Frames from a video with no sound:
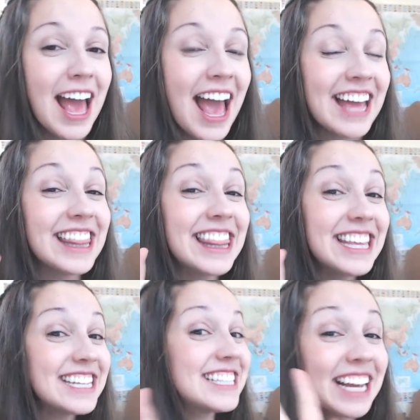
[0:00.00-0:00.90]
And
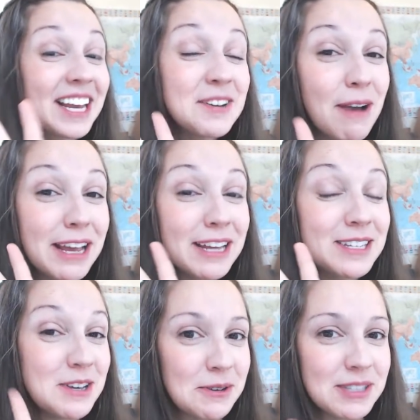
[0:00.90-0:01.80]
this second way to
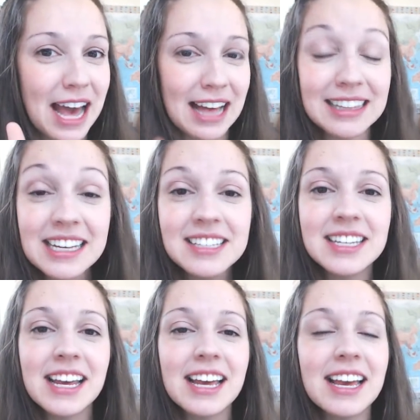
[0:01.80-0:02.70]
use at
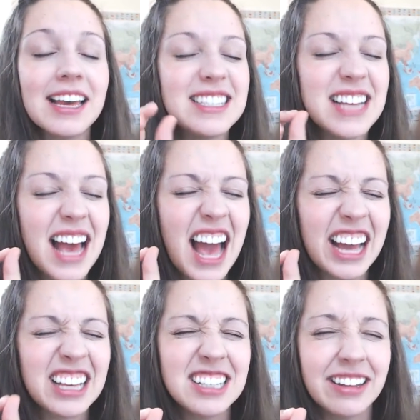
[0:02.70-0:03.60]
least is
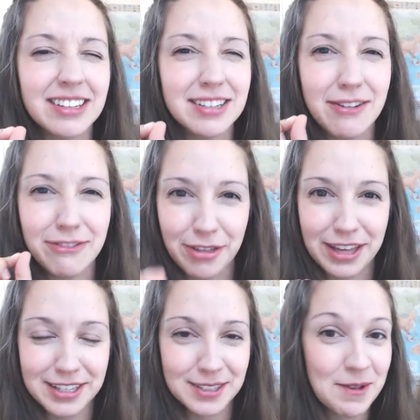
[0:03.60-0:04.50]
excellent for
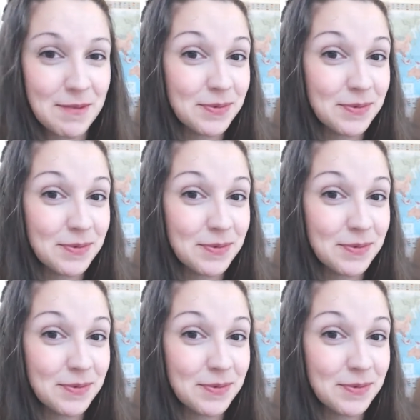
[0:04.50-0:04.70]
this.